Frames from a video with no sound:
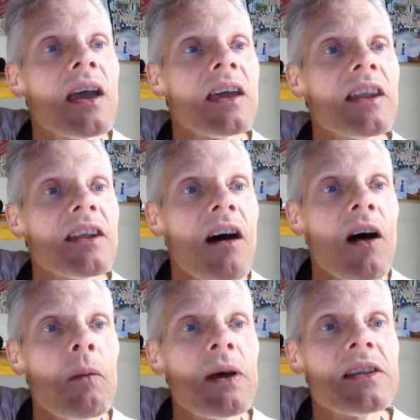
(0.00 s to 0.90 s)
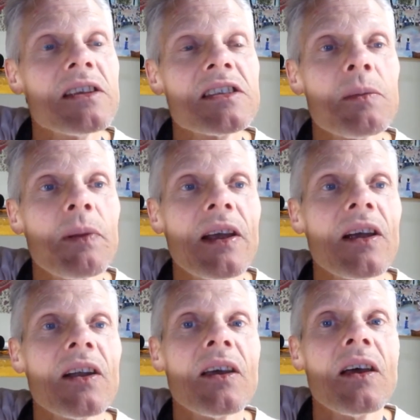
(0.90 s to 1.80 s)
It had all but
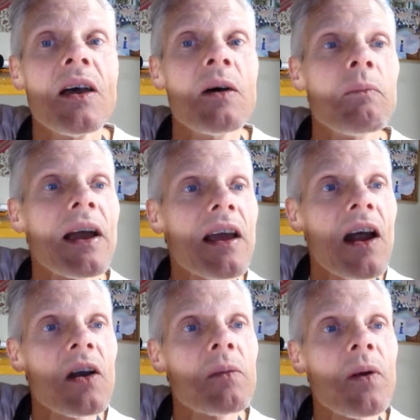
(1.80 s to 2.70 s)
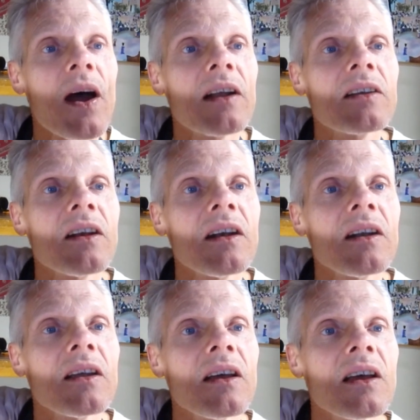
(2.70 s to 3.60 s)
disappeared. My chiropractor
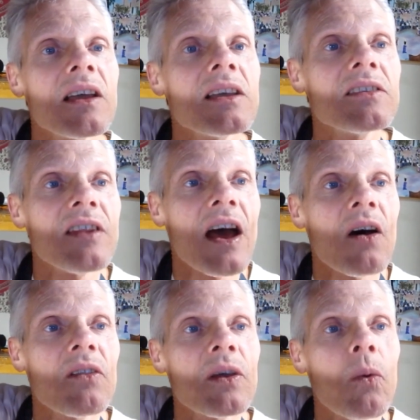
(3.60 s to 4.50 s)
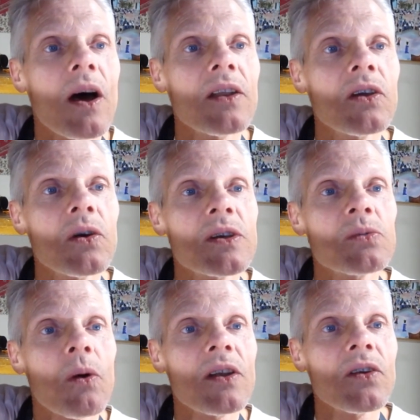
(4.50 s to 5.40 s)
is now the one who is
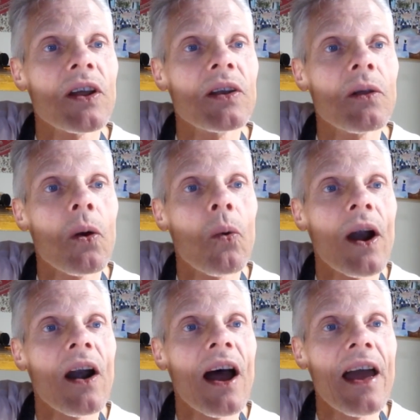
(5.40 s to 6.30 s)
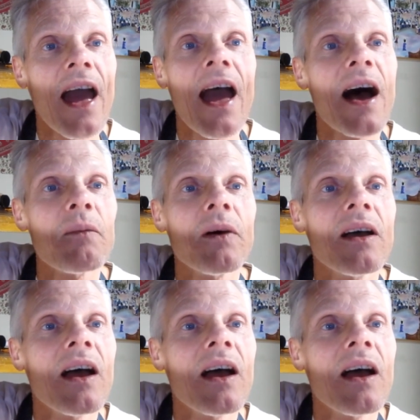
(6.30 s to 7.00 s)
wondering where I am.